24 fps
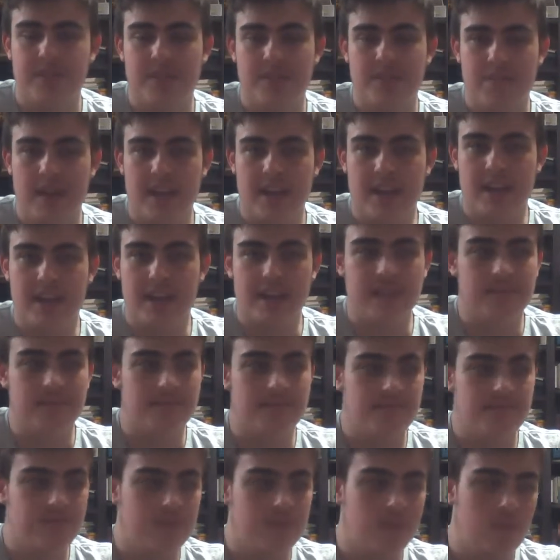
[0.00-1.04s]
to make it
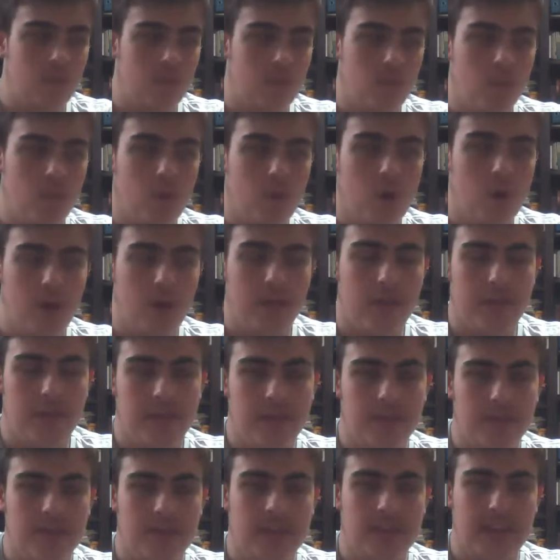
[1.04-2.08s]
worth
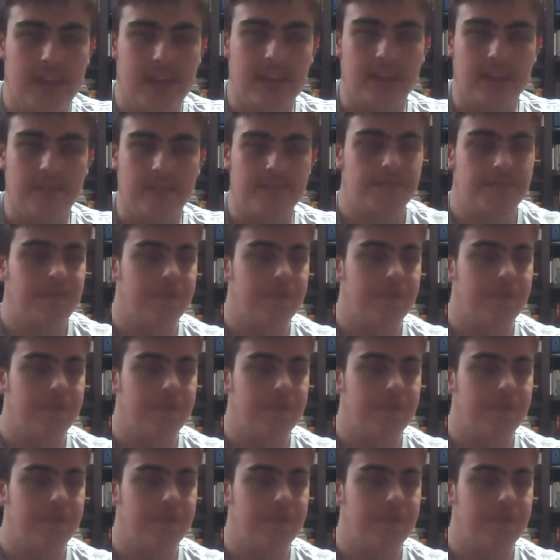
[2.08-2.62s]
getting.